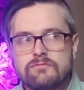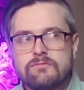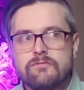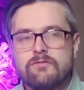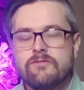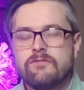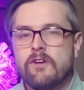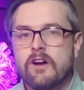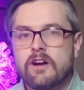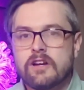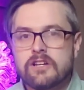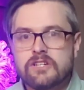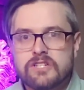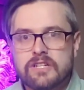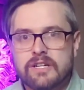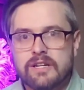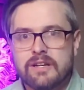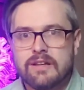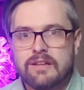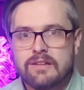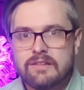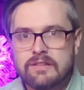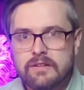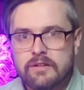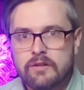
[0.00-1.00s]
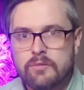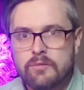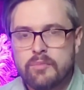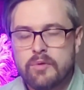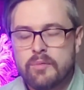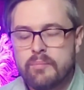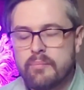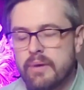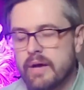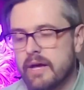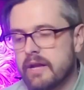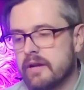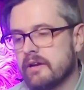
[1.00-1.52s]
function a little bit
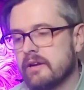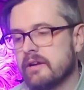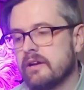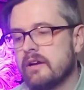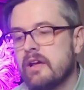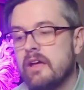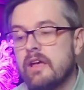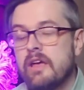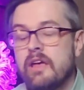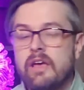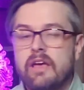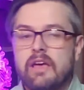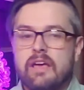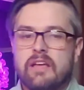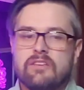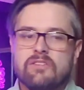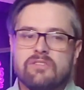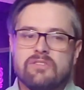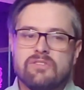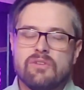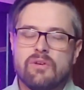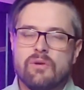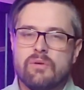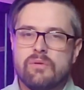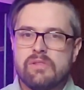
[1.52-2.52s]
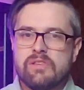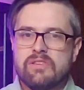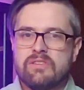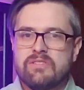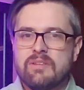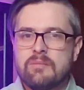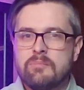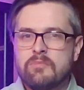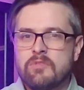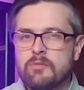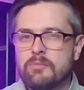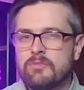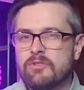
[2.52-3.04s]
better. And so the
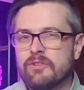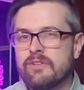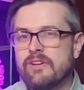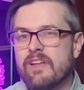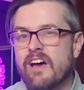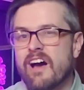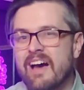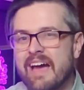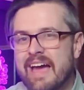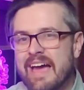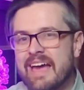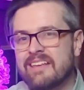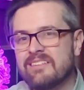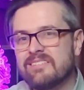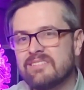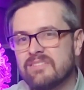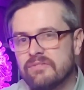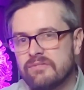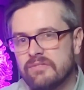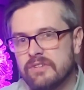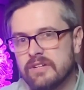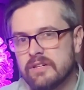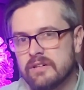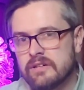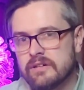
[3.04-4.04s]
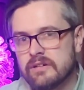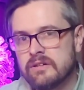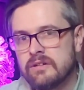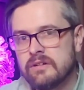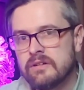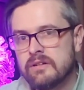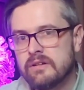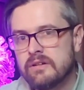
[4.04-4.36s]
symptoms are not as severe